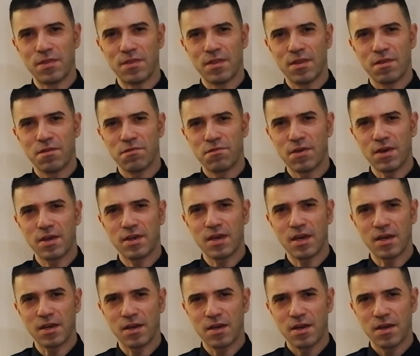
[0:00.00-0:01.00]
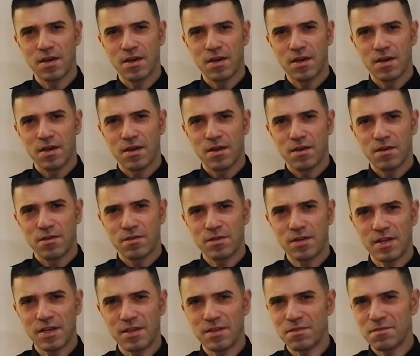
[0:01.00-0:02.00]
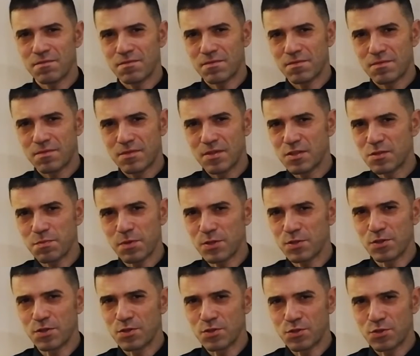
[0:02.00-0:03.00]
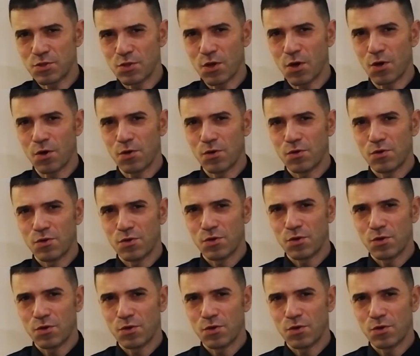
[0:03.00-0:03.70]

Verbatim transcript: and thinking, really, this person is not